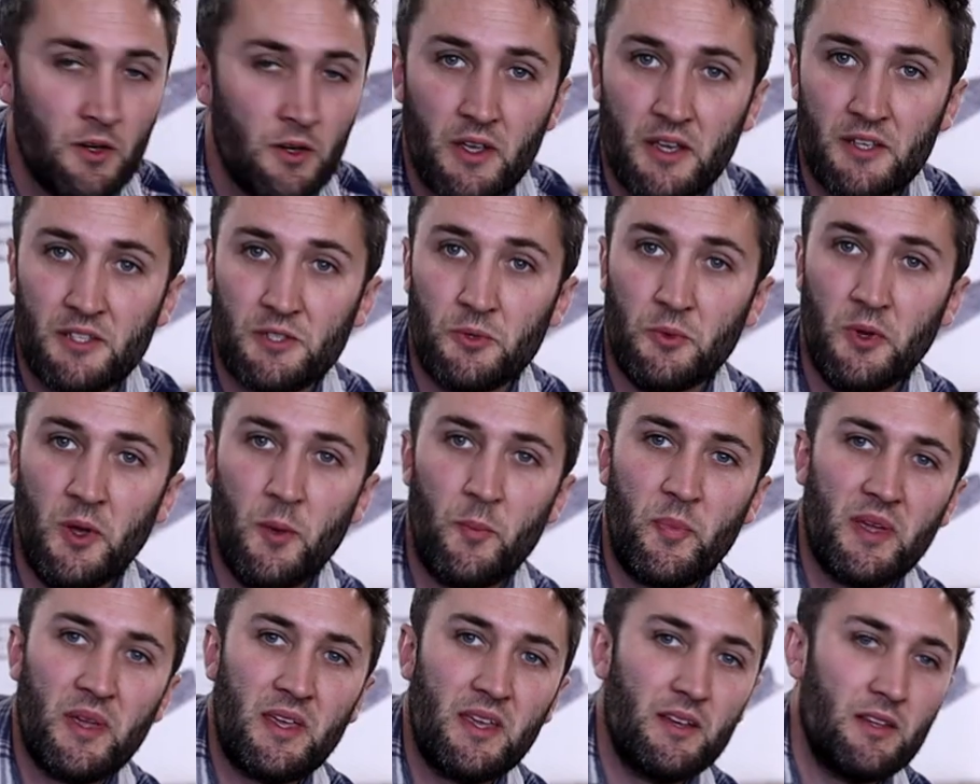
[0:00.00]
Okay, so we're
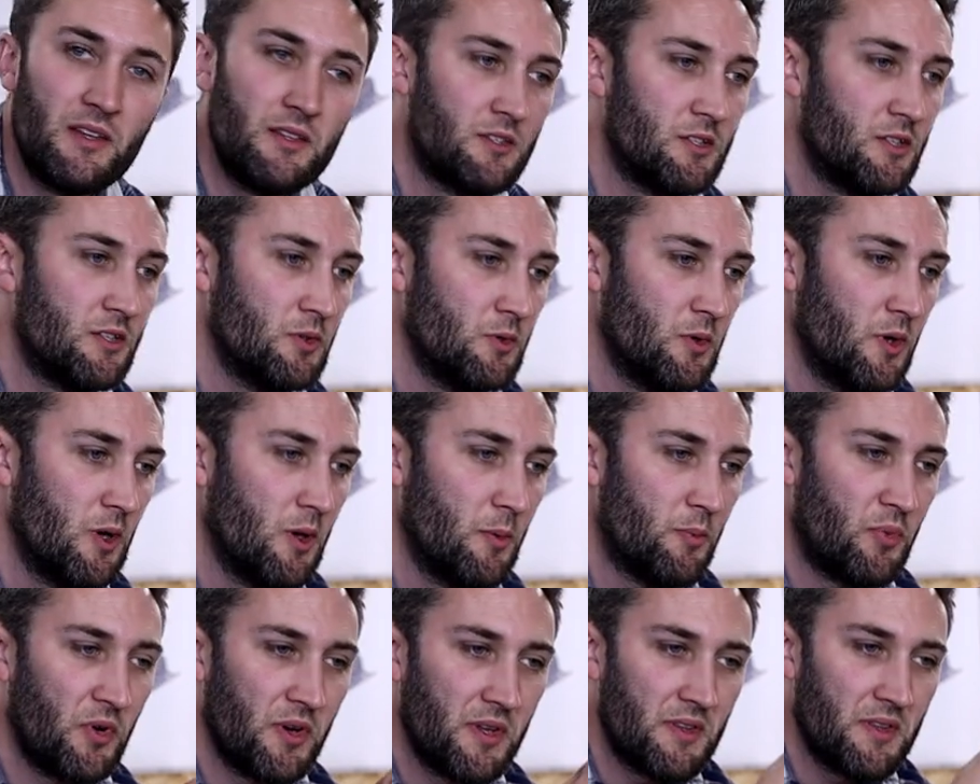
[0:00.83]
beginning to uh,
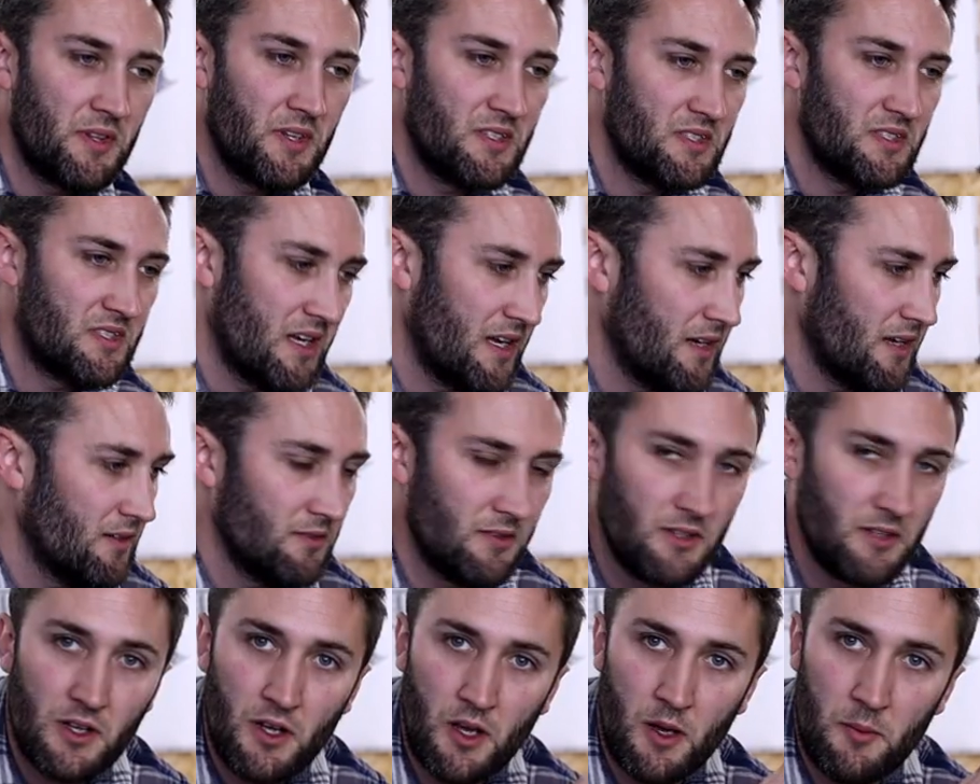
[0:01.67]
bring things
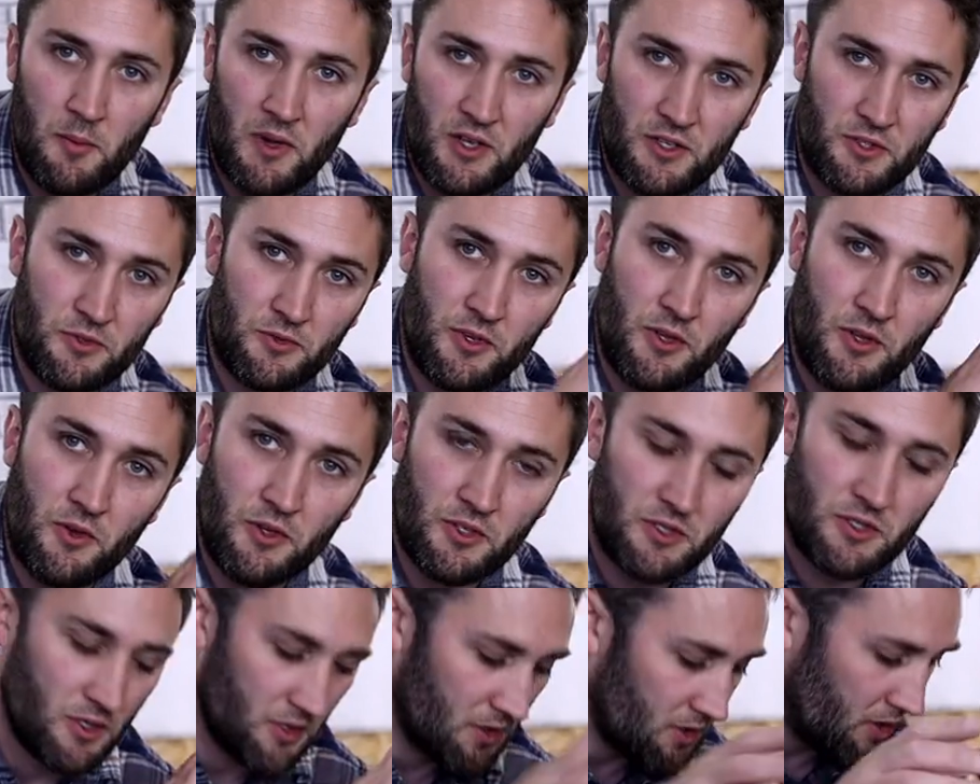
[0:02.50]
down. Um, as you'll
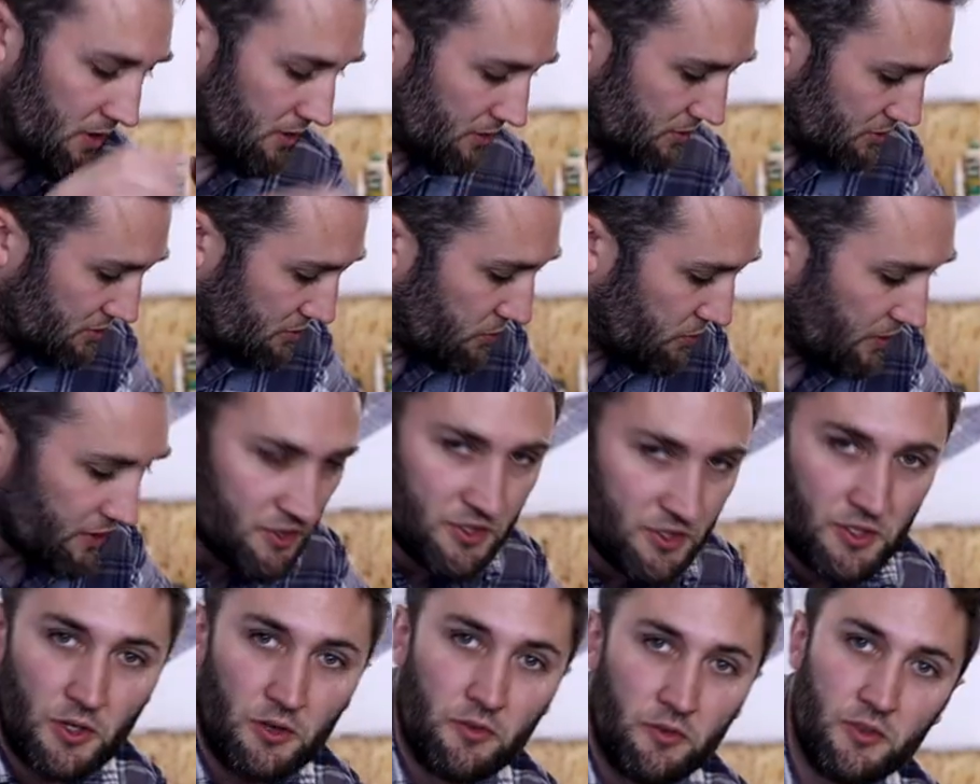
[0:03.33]
notice, I kind of
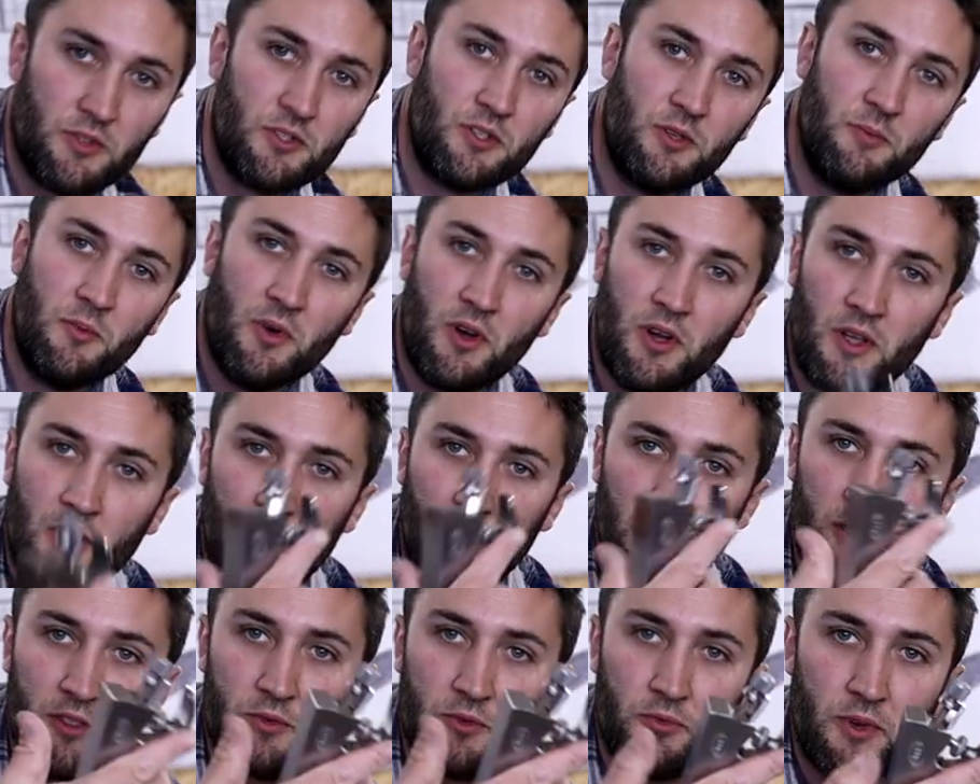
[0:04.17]
switched over to my
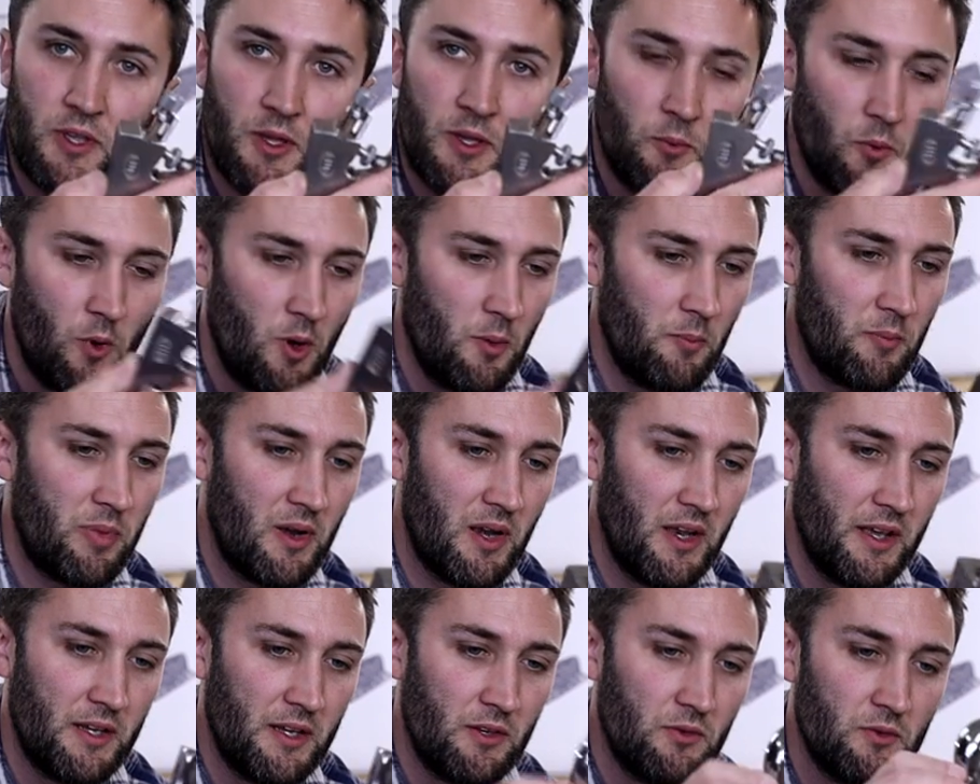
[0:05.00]
uh, three-in-one
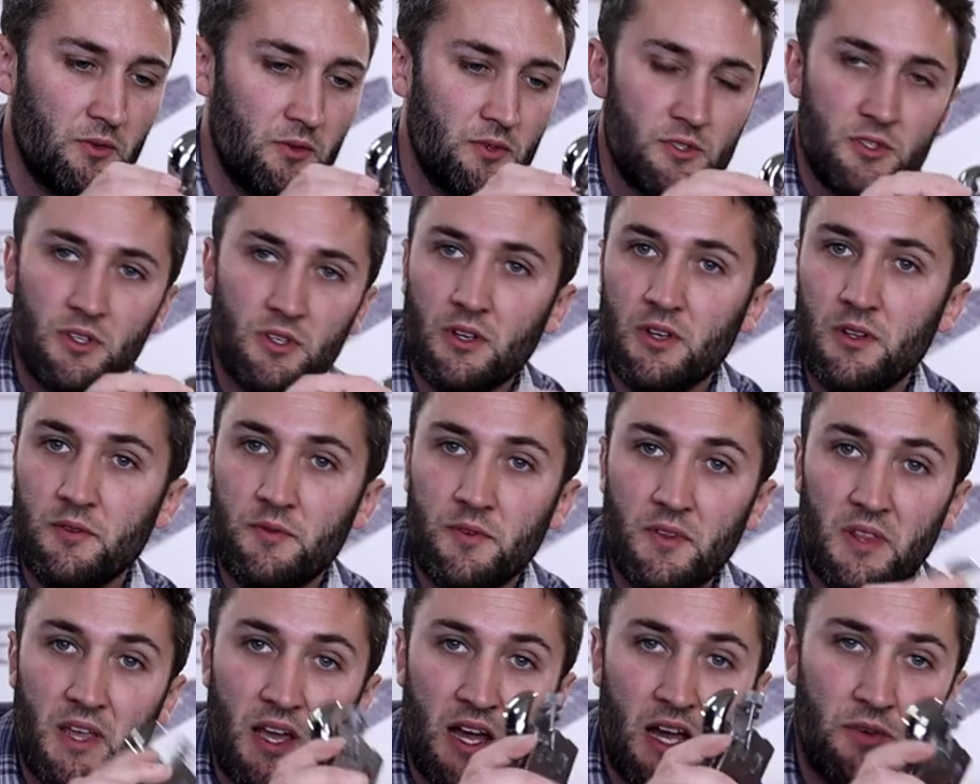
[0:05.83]
plane, certainly
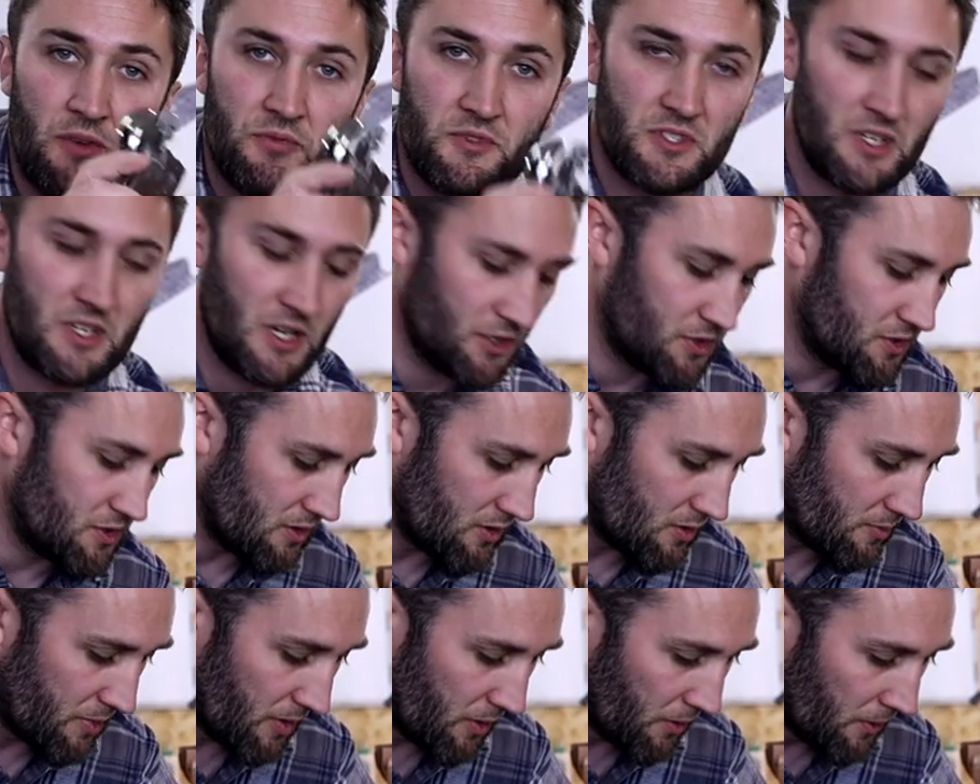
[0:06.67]
for the aft section
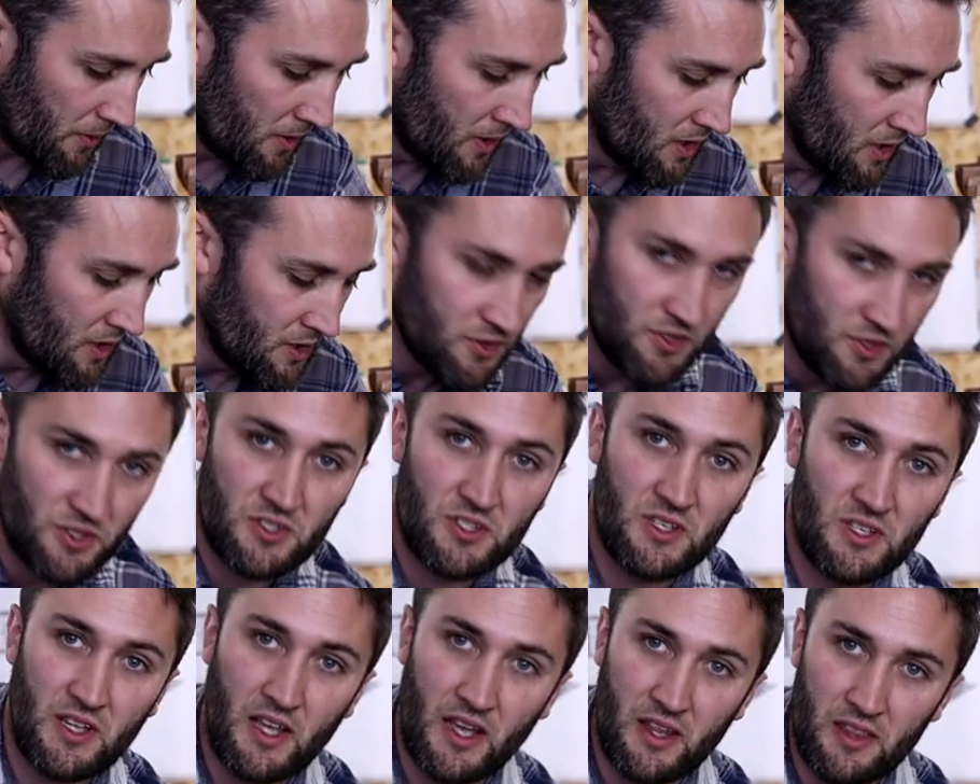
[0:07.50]
of the boat, just
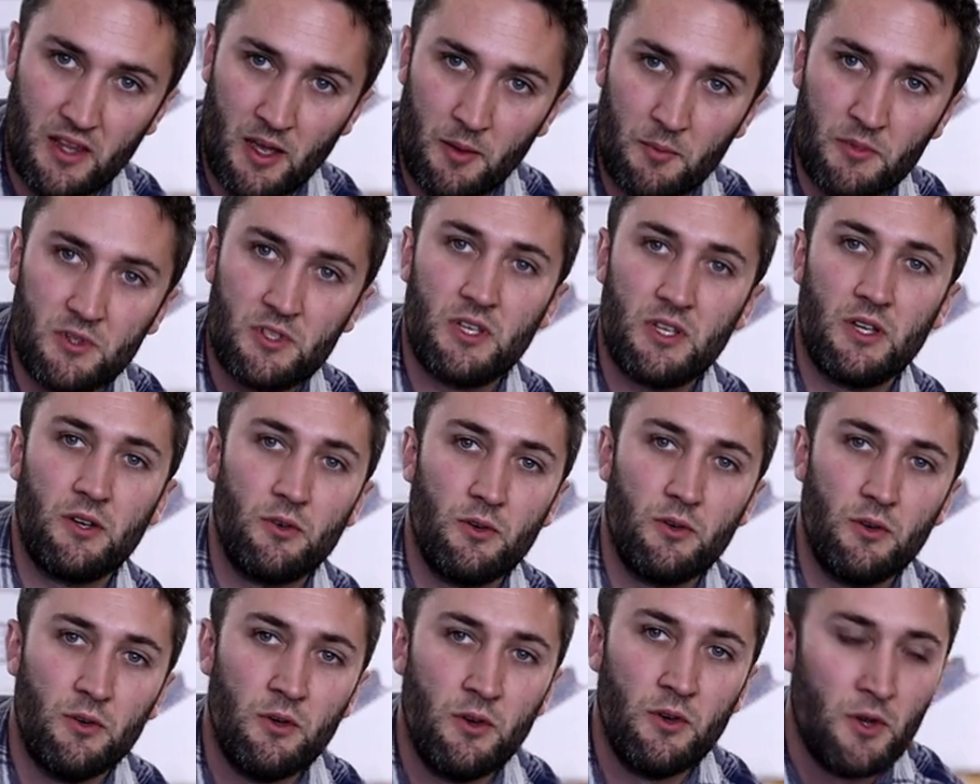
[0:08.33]
to get that
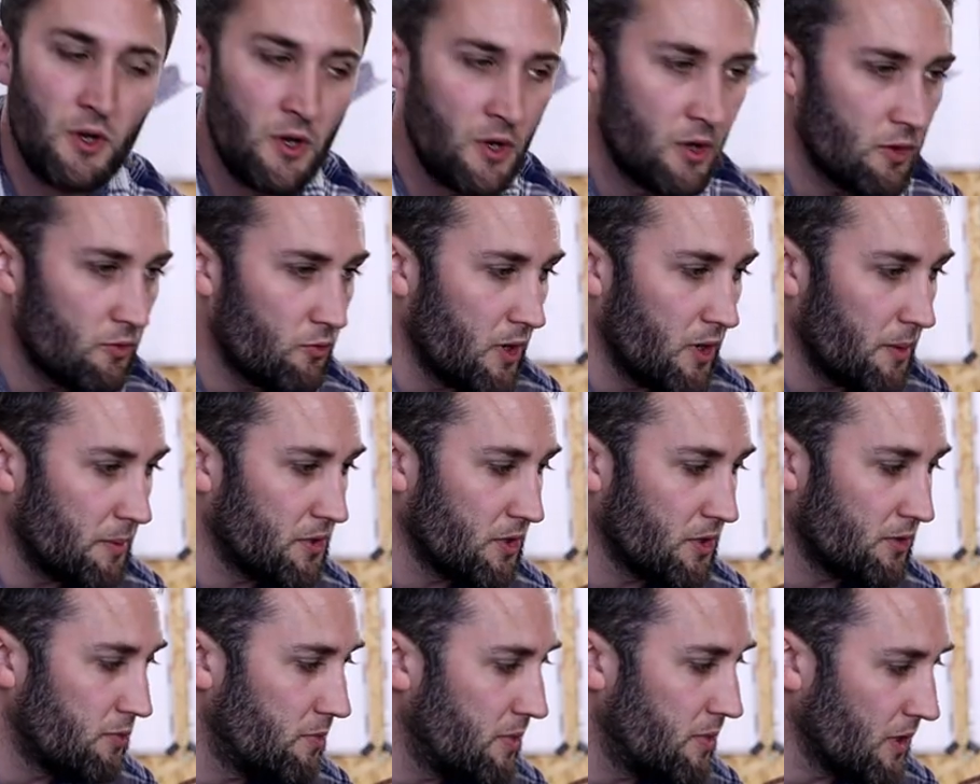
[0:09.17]
material ripped
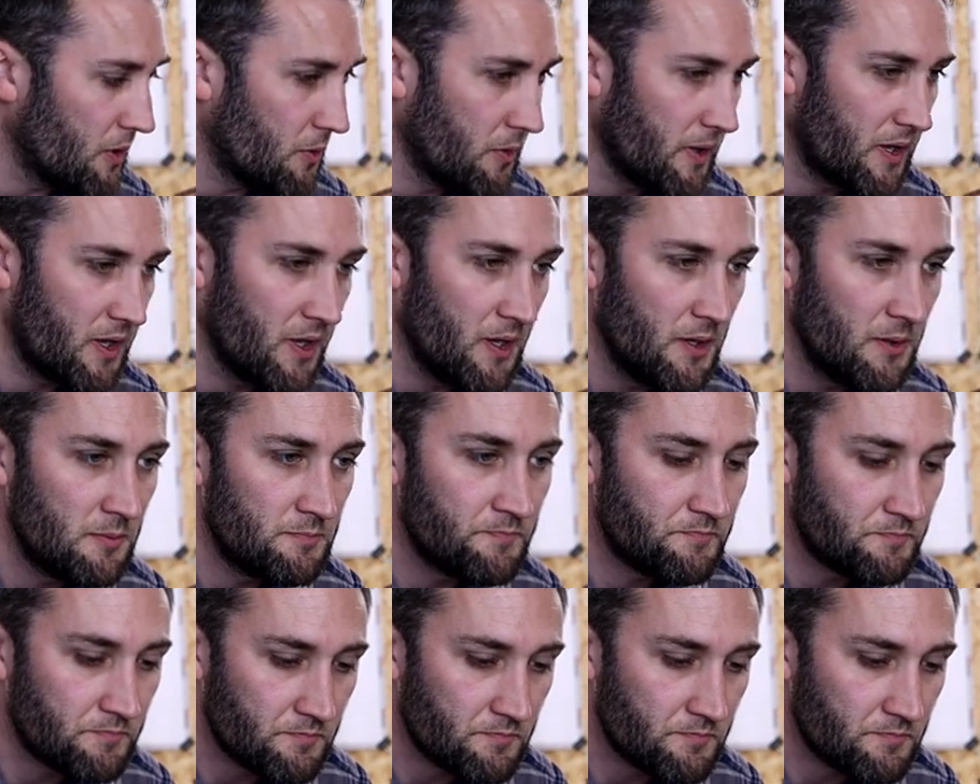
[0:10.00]
off a bit quicker.